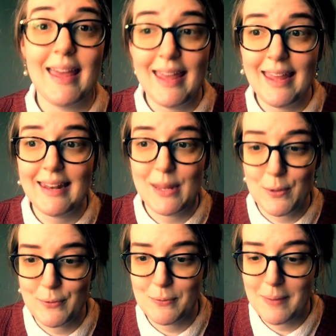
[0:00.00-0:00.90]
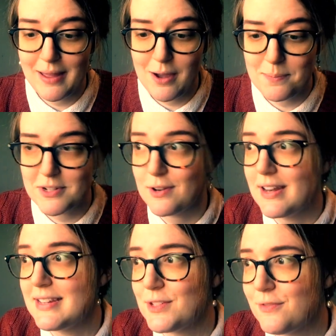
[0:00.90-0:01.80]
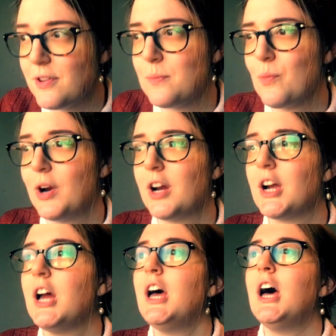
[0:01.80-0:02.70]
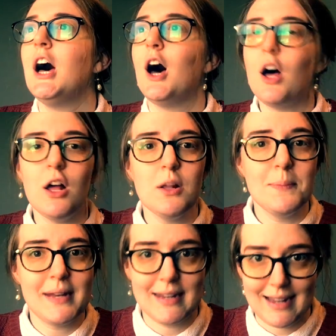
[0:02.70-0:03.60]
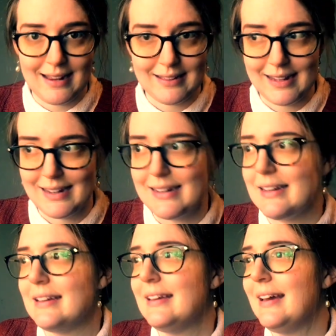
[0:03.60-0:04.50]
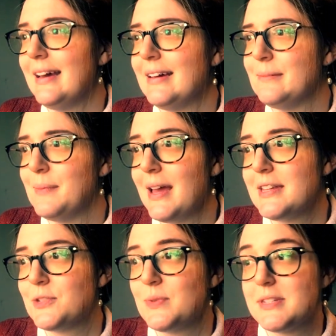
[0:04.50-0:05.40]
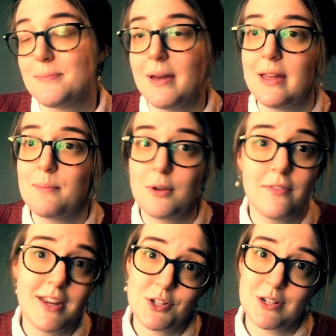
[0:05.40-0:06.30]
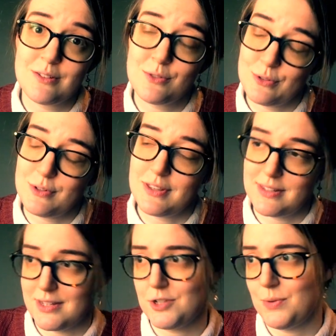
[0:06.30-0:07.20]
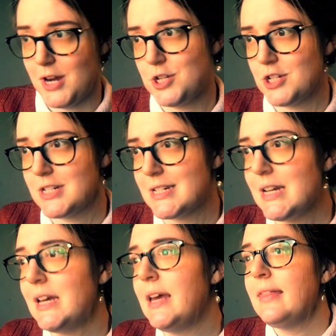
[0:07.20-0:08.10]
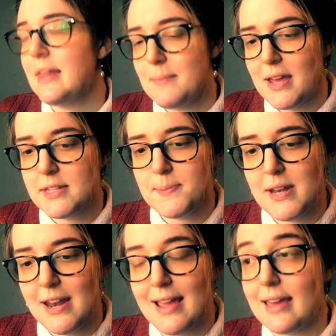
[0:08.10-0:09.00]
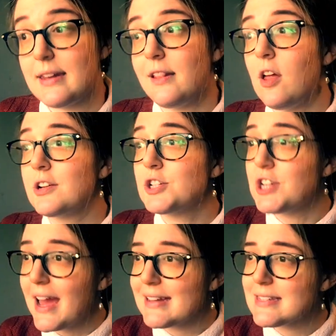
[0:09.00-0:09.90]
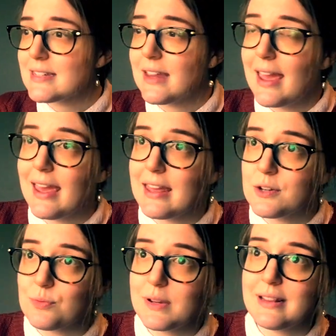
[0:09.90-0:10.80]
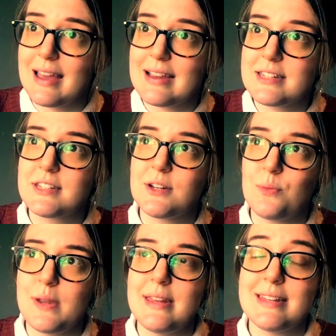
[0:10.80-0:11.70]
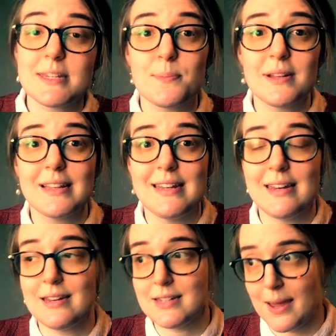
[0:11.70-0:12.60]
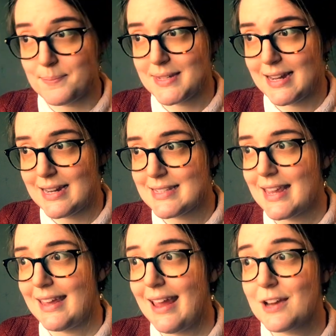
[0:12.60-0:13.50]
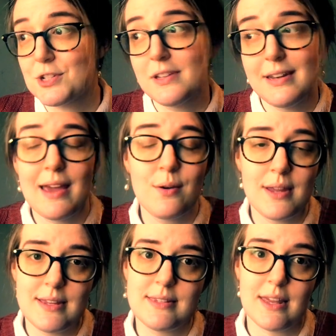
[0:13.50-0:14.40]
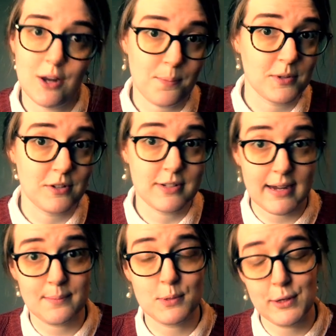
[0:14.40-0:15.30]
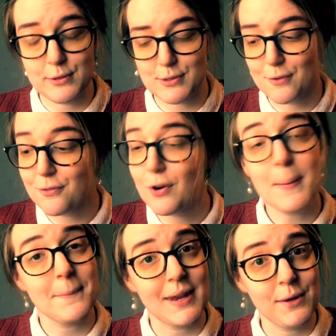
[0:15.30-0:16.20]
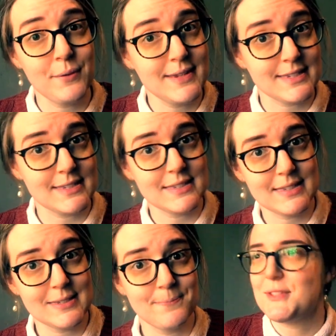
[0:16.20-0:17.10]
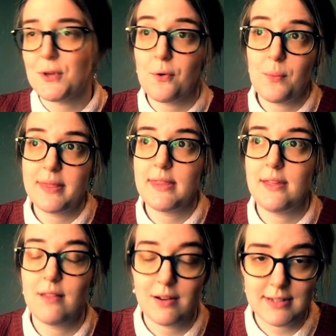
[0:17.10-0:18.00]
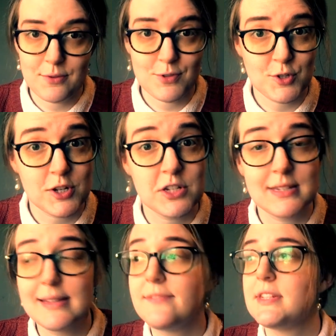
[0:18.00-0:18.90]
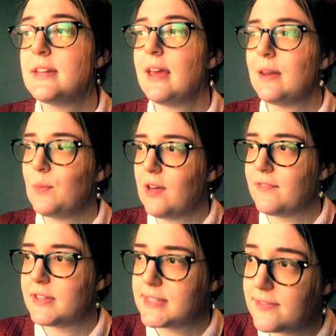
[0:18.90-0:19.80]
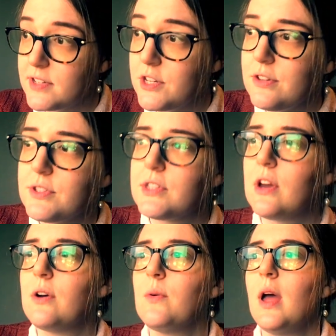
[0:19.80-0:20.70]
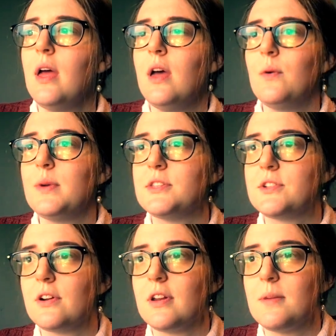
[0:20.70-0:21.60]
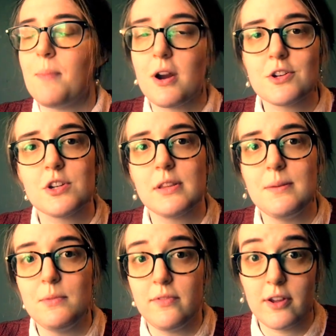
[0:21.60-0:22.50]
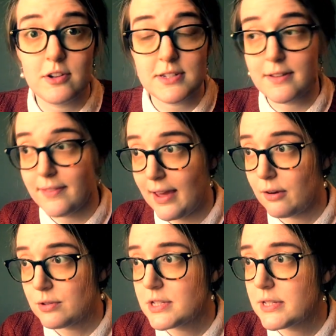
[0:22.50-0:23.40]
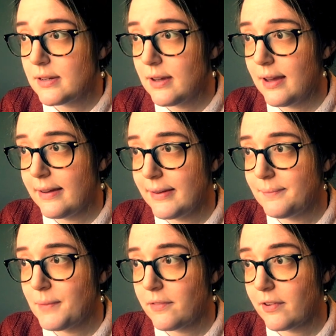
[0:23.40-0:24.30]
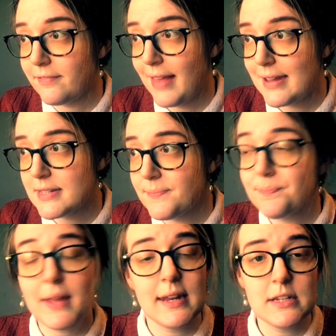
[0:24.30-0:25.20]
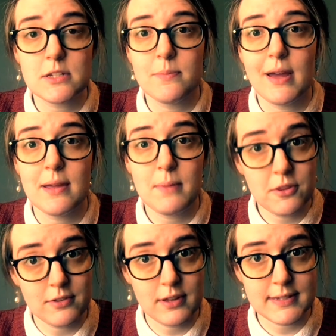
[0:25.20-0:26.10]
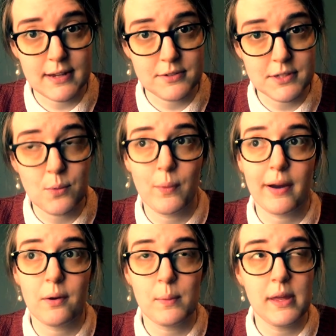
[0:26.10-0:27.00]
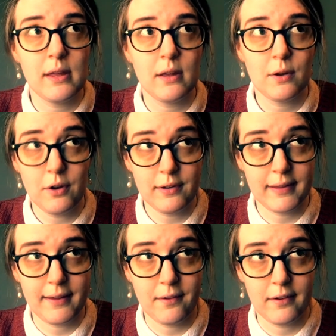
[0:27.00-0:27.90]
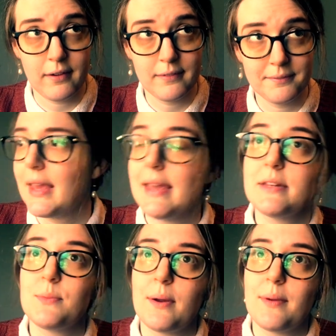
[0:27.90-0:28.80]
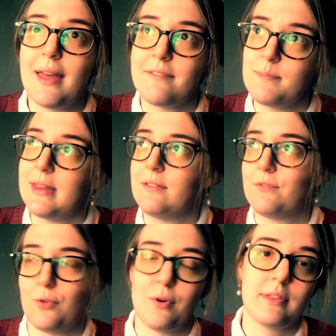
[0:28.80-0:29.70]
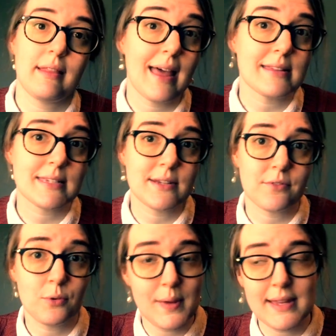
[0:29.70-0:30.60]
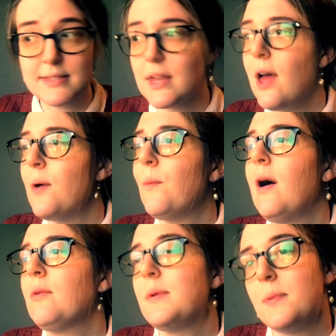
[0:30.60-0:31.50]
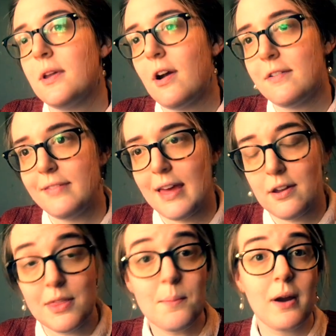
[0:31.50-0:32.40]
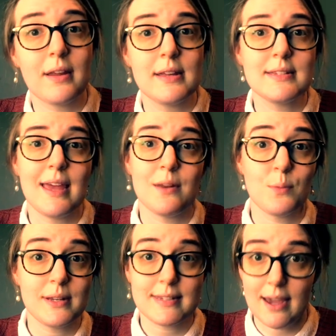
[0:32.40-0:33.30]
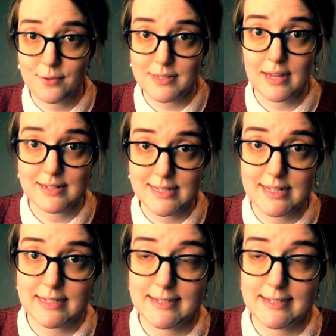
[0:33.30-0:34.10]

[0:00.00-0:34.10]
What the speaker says: Anywho, my opportunities to film were all but annihilated, as was my motivation due to the situation. Then my husband and I had a long chat and realized we desperately needed to upsize, and actually now is an opportune time to do so for many reasons. So when the lockdown restrictions lifted and we all felt safe to do so, we started partially moving our stuff out of our flat and into my mother-in-law's house, where we currently are and where we have been for the last several weeks while we put our flat on the market and went house hunting.